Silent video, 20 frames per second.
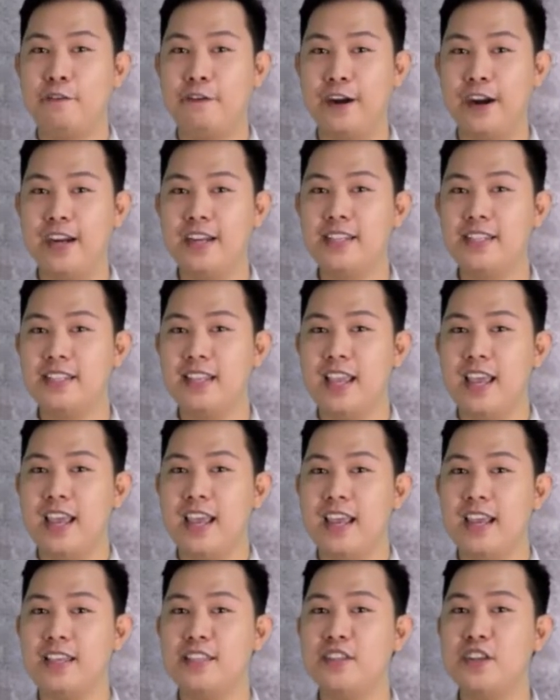First
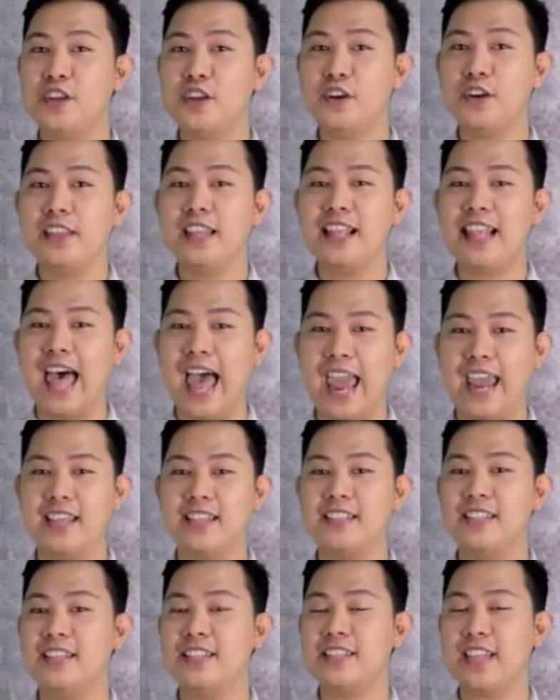is to
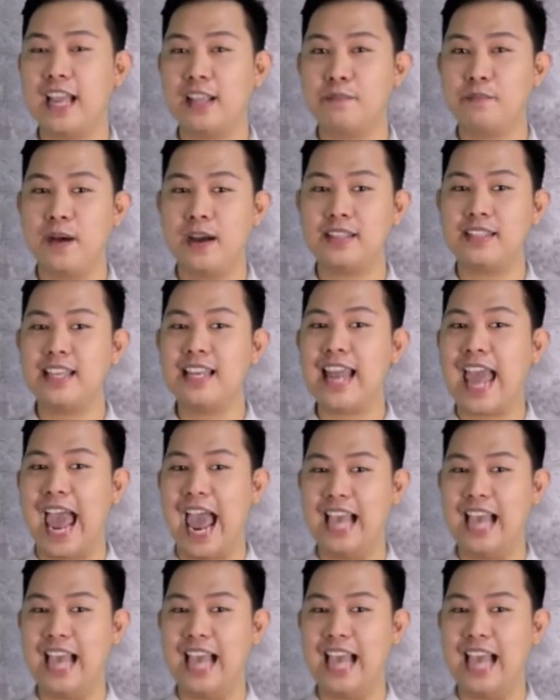utilize the chat box in